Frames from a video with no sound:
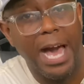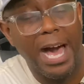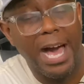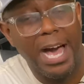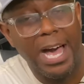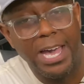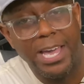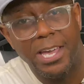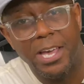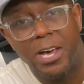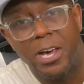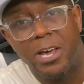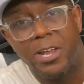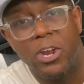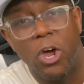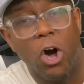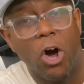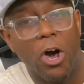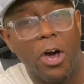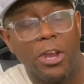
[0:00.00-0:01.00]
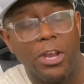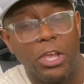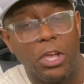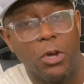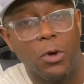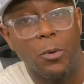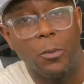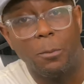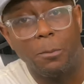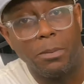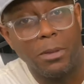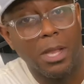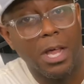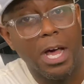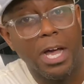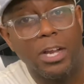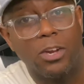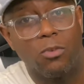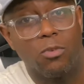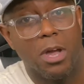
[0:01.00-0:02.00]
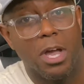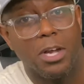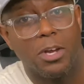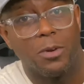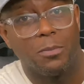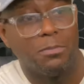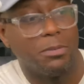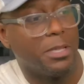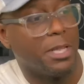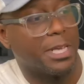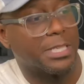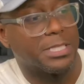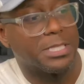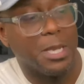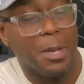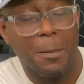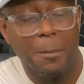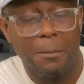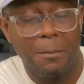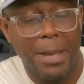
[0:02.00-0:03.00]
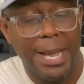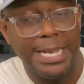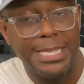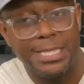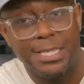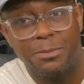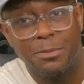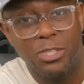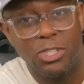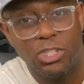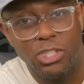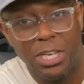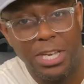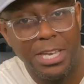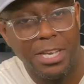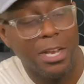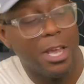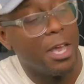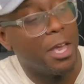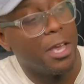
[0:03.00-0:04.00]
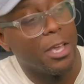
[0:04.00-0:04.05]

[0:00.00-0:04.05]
ION Audio Block Rocker Plus. Amazing machine.